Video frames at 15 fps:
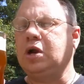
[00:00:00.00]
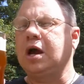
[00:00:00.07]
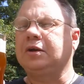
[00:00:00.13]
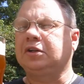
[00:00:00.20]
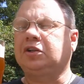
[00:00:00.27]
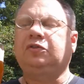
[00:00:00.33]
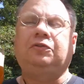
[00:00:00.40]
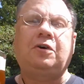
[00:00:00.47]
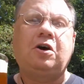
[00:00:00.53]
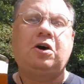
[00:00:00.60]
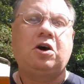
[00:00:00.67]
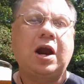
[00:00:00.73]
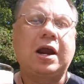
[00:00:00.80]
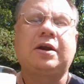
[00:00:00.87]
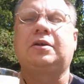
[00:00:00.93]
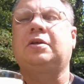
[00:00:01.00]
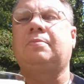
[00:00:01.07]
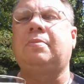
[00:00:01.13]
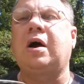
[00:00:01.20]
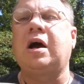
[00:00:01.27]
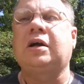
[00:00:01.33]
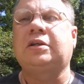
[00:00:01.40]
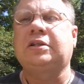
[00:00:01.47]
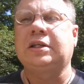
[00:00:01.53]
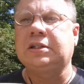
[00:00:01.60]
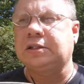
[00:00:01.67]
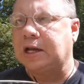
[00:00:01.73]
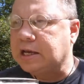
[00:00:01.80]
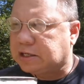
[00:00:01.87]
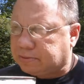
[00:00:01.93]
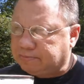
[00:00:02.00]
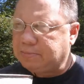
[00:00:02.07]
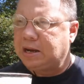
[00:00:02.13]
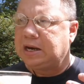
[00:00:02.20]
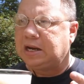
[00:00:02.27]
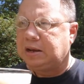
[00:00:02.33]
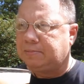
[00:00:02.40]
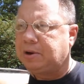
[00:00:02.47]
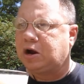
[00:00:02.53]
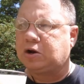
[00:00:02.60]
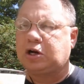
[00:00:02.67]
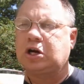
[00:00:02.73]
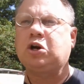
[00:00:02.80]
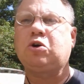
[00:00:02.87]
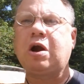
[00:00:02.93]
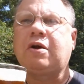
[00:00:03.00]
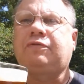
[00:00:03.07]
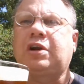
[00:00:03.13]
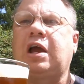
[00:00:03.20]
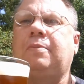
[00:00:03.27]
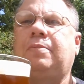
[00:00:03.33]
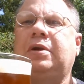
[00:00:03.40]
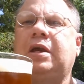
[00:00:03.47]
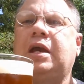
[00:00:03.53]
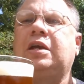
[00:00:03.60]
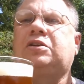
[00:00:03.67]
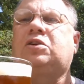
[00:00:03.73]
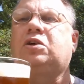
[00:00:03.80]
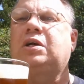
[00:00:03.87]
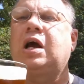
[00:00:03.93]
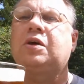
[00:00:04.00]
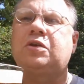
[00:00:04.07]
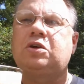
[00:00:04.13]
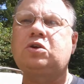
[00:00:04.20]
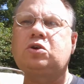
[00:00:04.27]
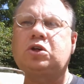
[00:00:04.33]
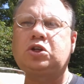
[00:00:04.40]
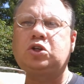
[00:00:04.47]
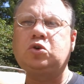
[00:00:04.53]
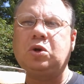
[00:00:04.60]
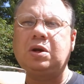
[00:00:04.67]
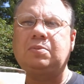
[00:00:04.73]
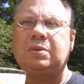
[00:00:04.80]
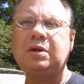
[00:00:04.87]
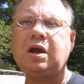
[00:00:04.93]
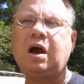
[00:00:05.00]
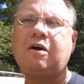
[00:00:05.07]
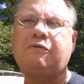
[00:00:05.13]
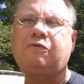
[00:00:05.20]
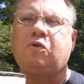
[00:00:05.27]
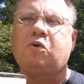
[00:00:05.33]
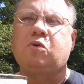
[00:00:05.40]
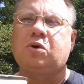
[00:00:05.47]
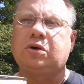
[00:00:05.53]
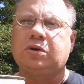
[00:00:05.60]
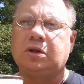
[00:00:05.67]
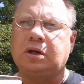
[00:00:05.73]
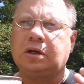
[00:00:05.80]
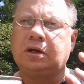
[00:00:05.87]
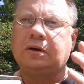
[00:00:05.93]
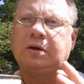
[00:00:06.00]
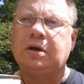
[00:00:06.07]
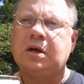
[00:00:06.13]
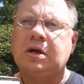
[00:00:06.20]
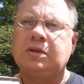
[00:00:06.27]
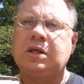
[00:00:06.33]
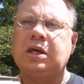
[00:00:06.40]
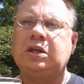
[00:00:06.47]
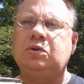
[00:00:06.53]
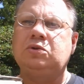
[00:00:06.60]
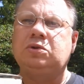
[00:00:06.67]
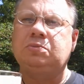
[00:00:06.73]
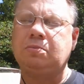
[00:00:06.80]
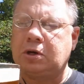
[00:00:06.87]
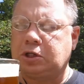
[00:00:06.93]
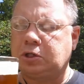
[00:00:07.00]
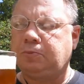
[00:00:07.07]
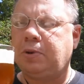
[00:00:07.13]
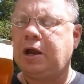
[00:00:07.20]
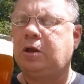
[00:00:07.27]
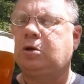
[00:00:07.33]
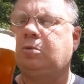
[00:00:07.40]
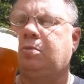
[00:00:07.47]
not as far out of the box as many American craft IPAs are now, that are extremely hot forward, that use much paler